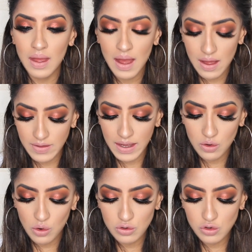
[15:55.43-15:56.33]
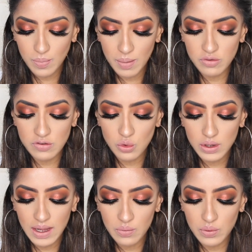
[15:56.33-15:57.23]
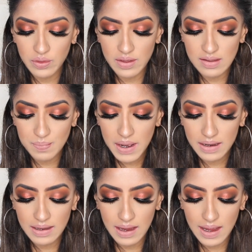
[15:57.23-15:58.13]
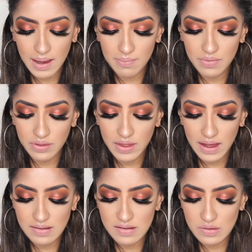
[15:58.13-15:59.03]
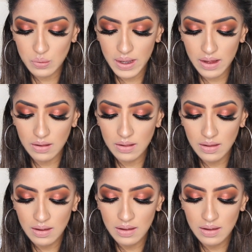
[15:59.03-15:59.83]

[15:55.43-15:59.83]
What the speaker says: And then on top I'm just going in with this Barry M, that Swell